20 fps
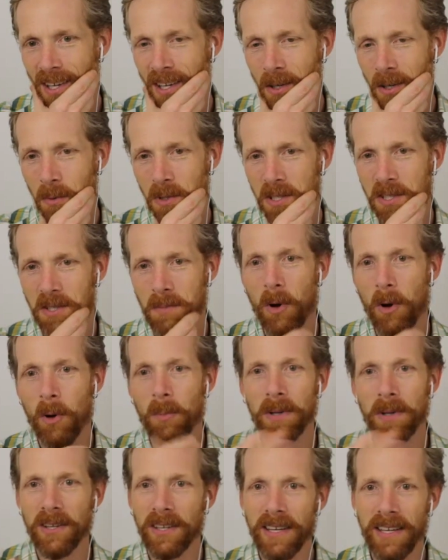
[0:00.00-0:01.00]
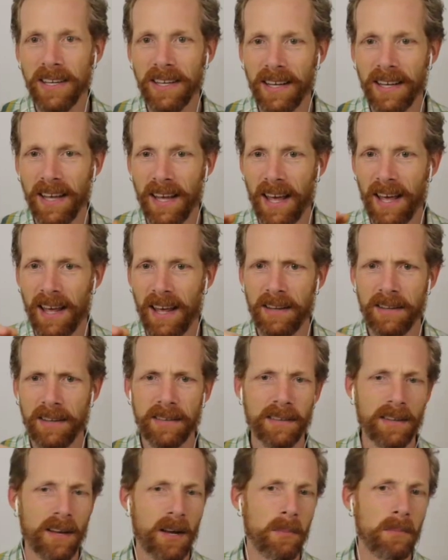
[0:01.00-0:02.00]
mobility, and
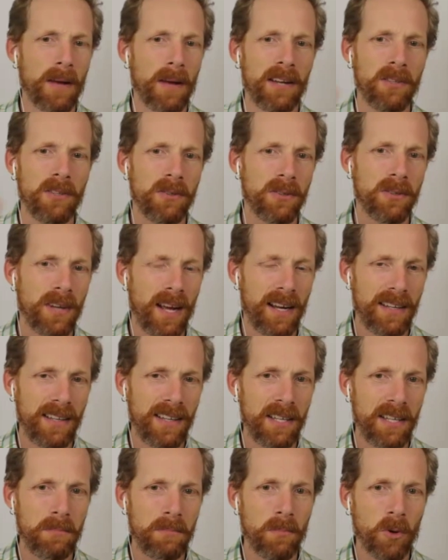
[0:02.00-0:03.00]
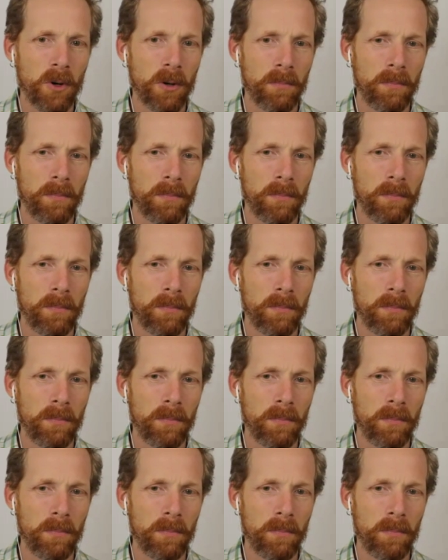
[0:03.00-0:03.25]
I need more